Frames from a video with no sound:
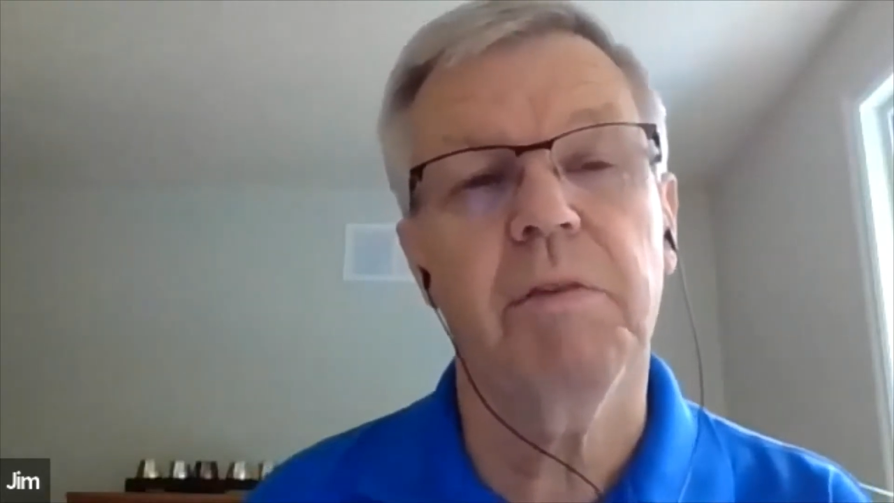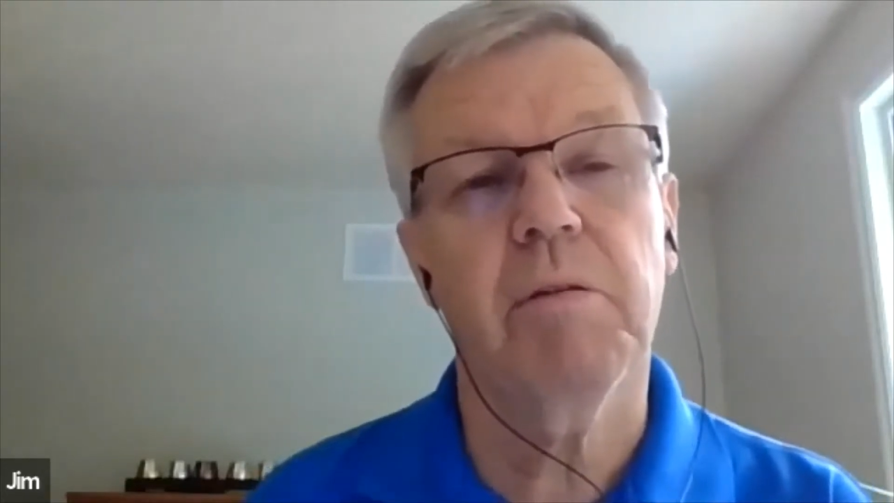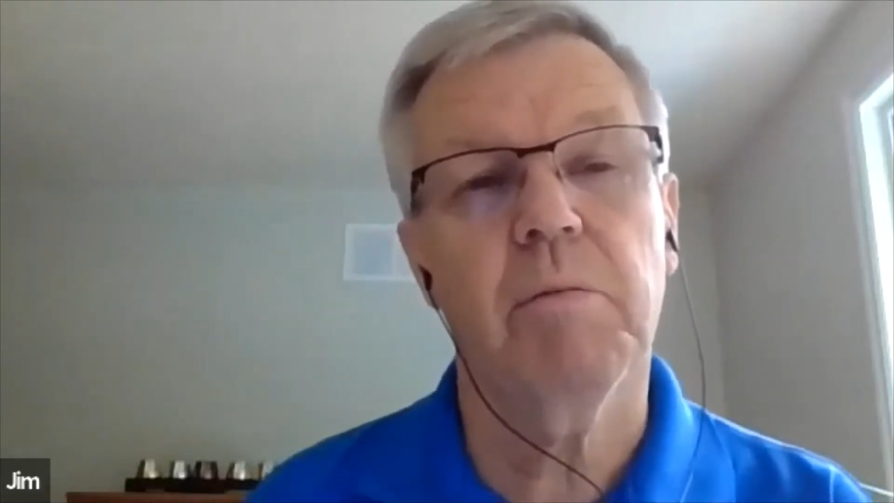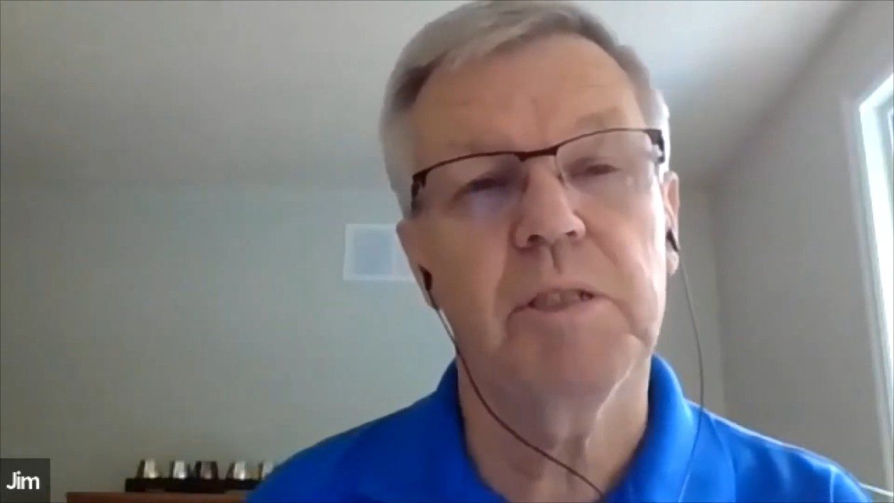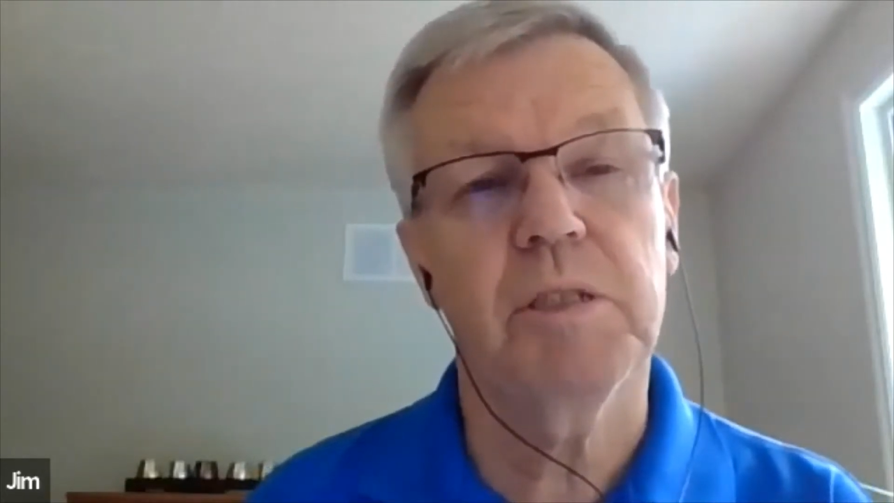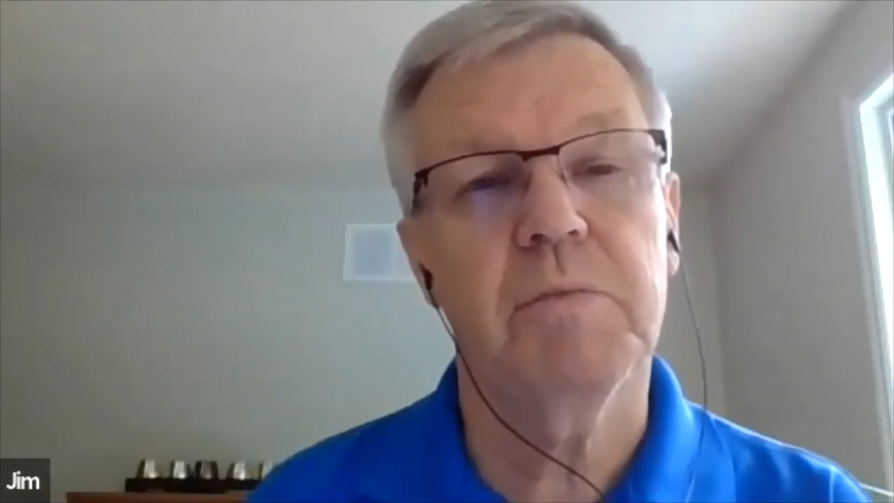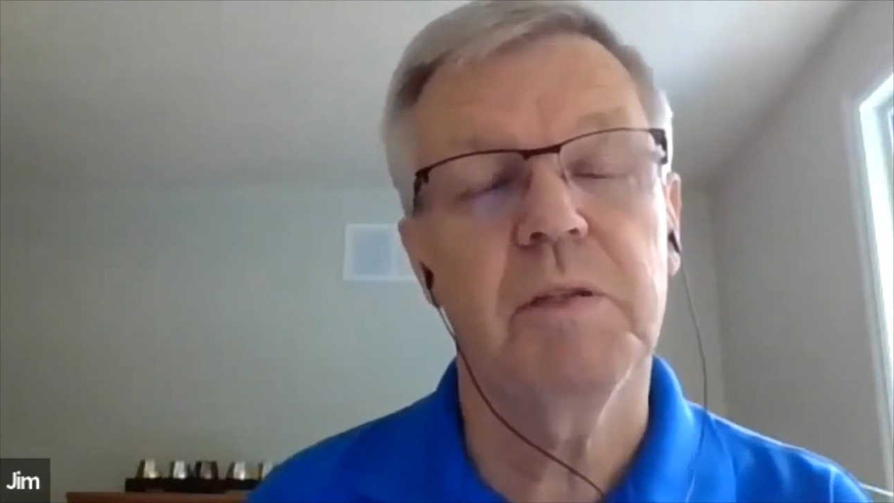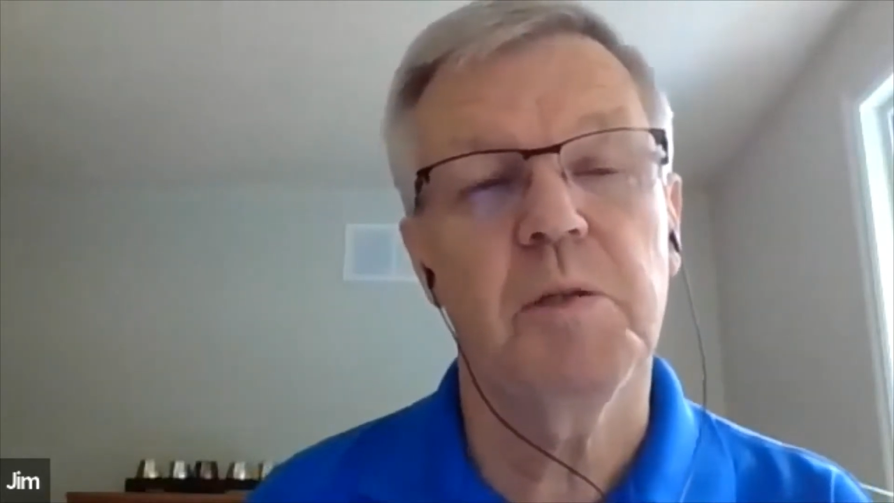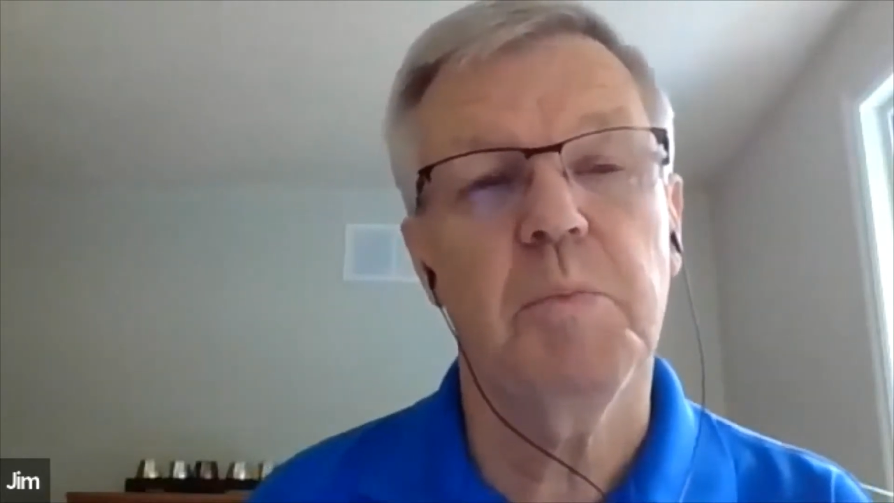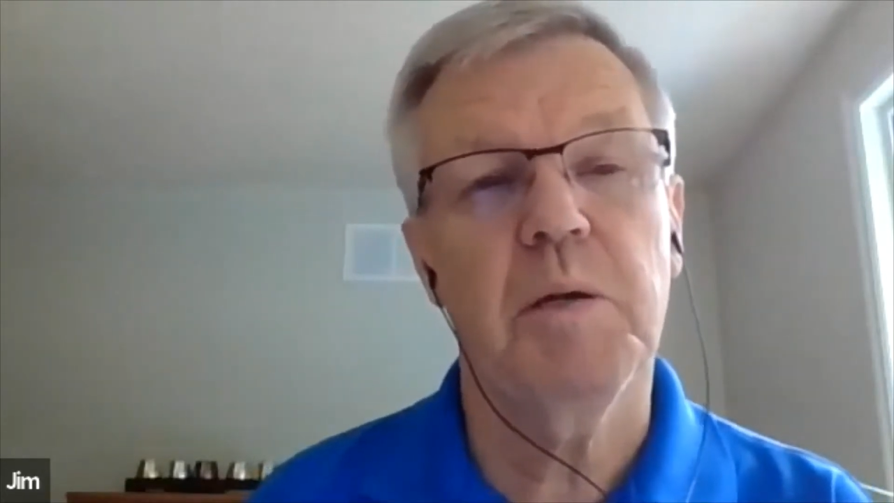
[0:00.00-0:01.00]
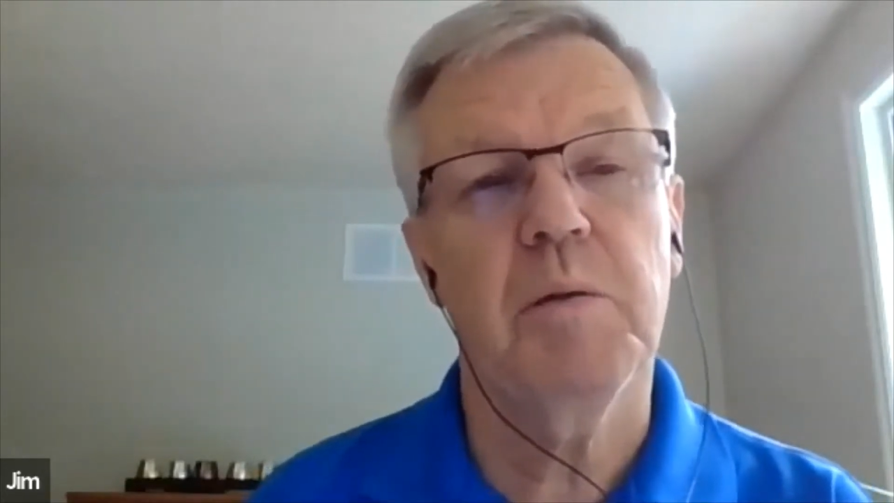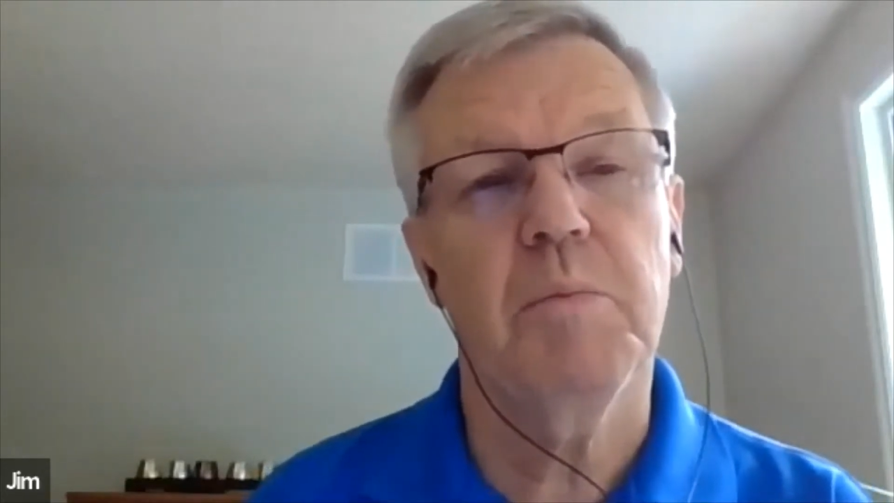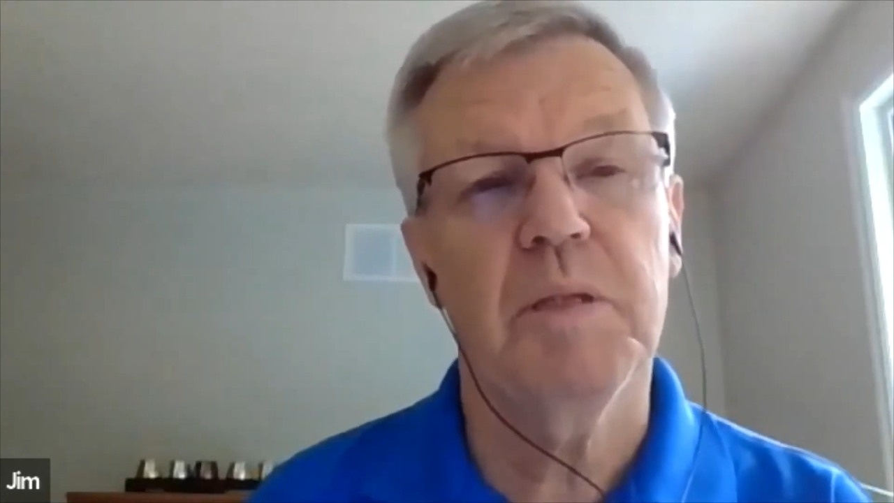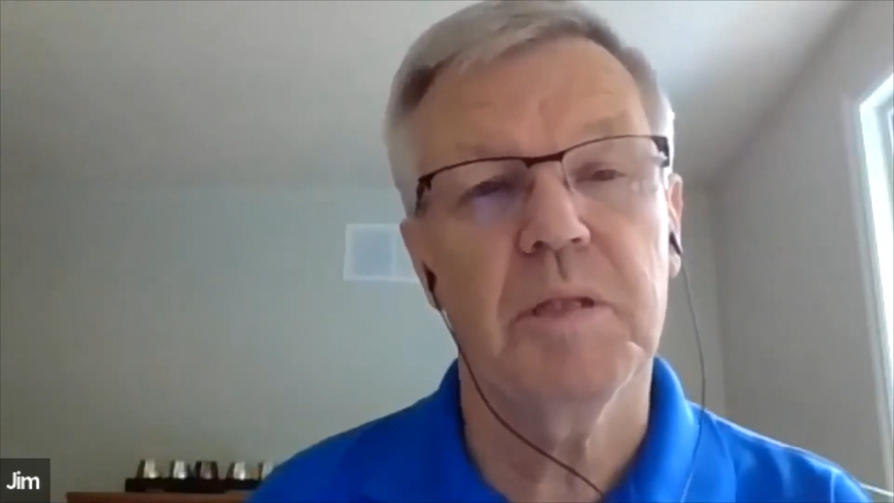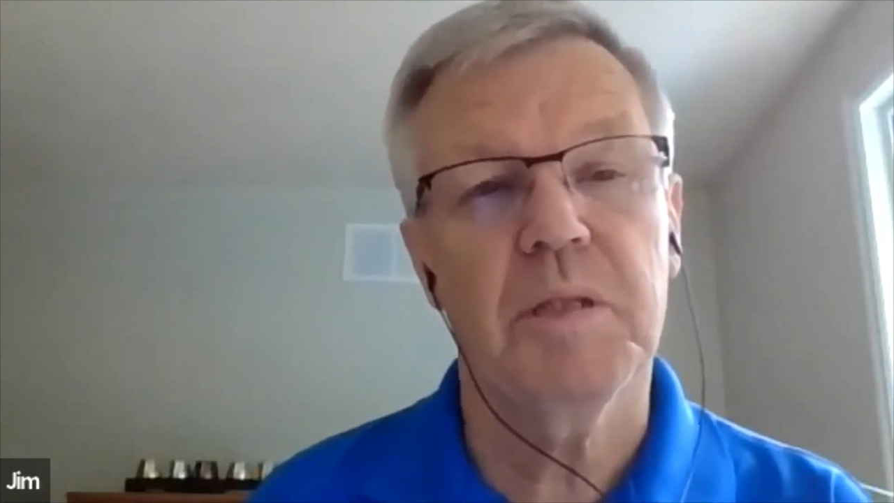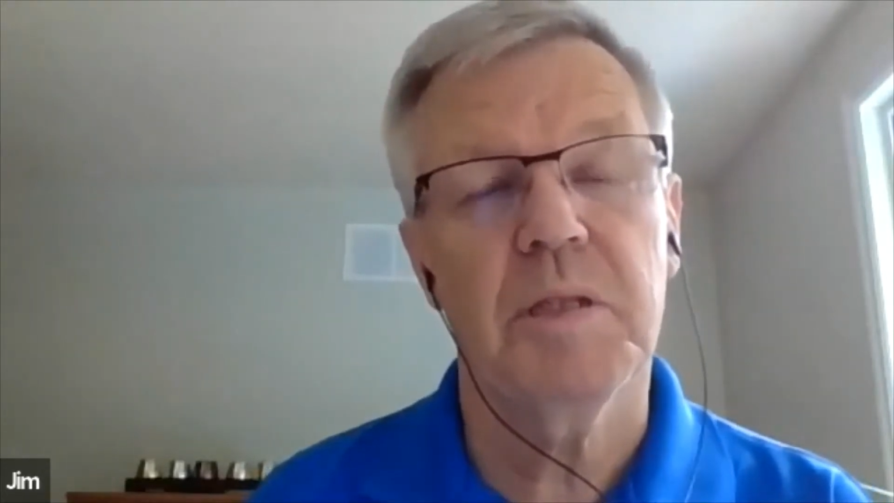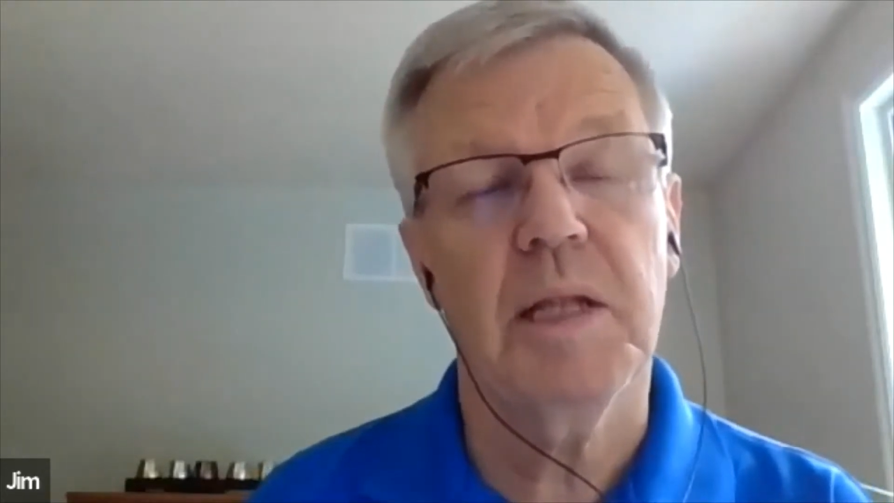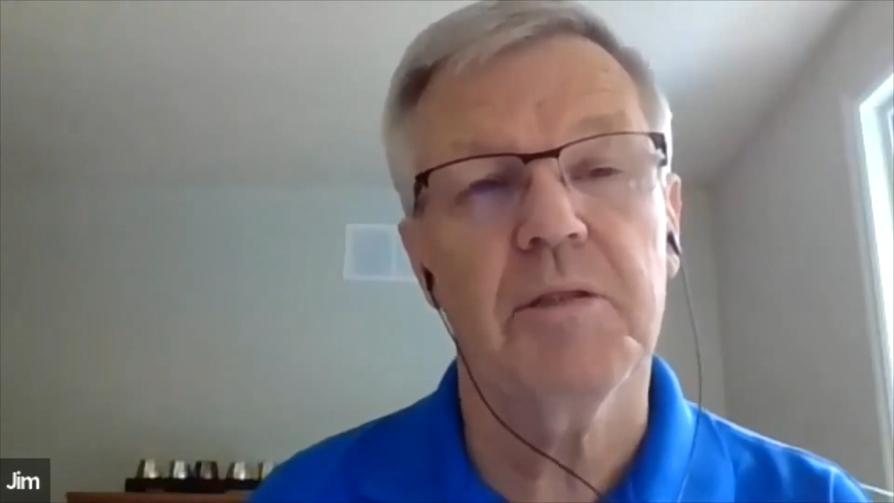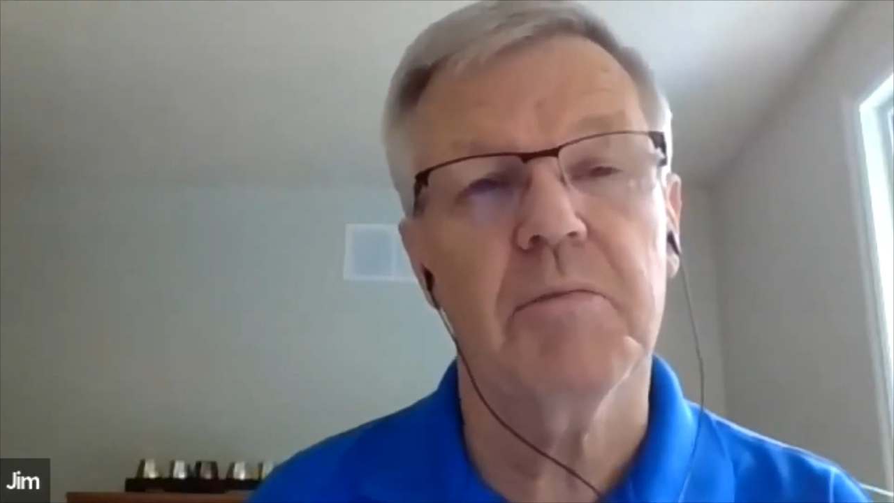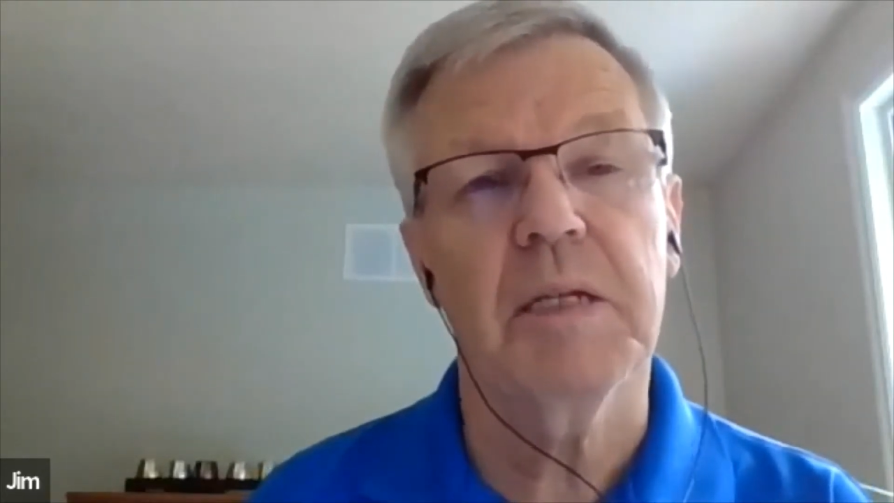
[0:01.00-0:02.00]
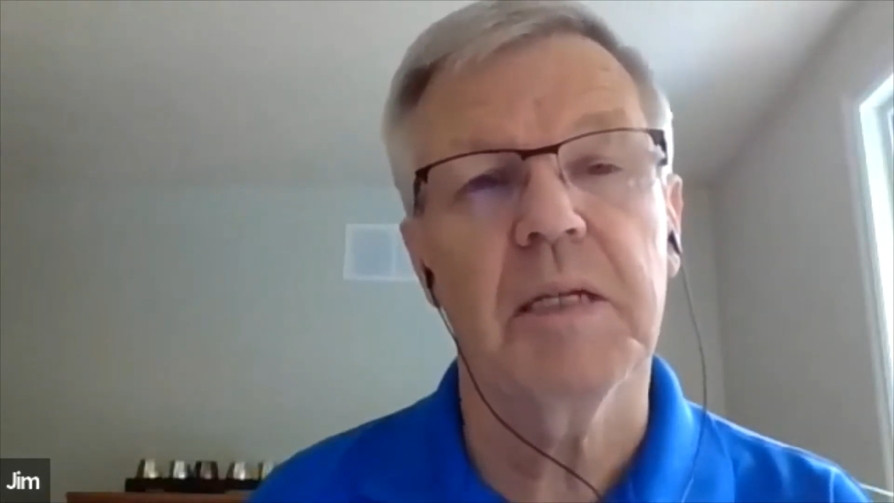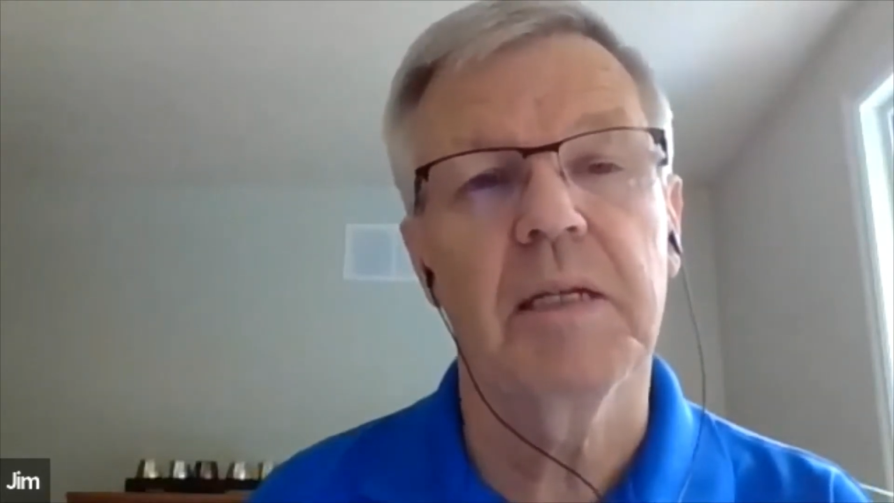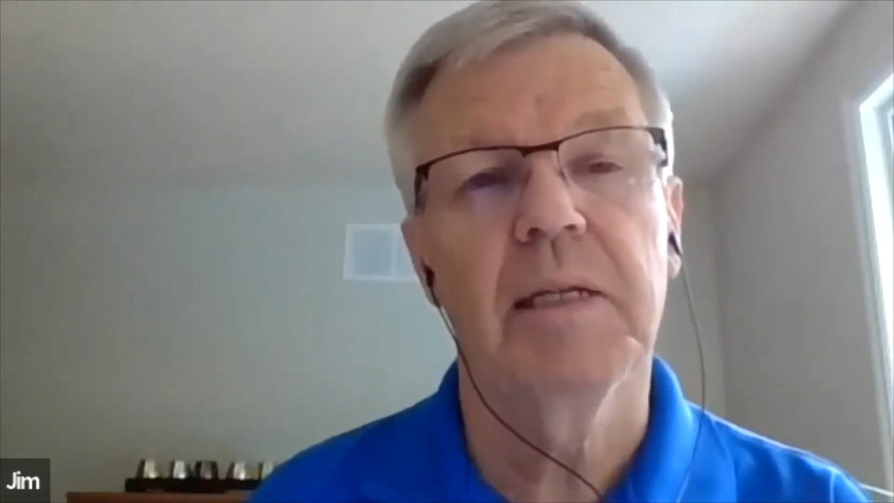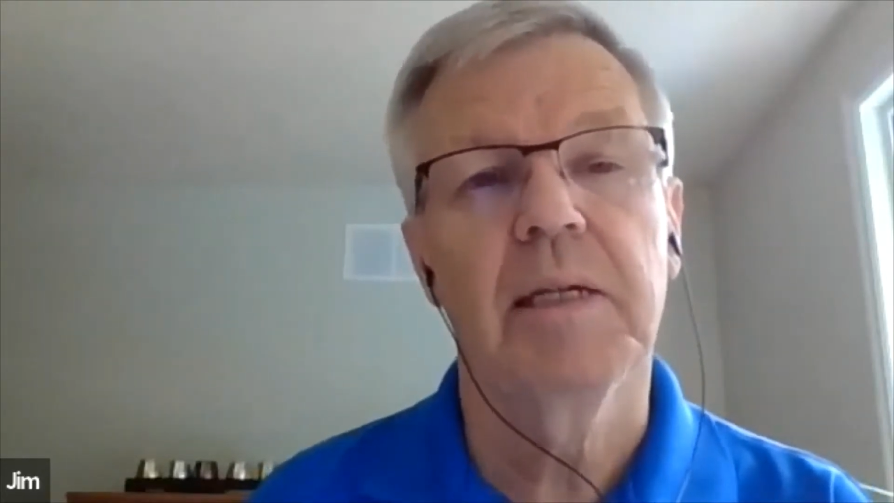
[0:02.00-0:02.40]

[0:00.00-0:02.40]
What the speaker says: Federation of Independent Business last week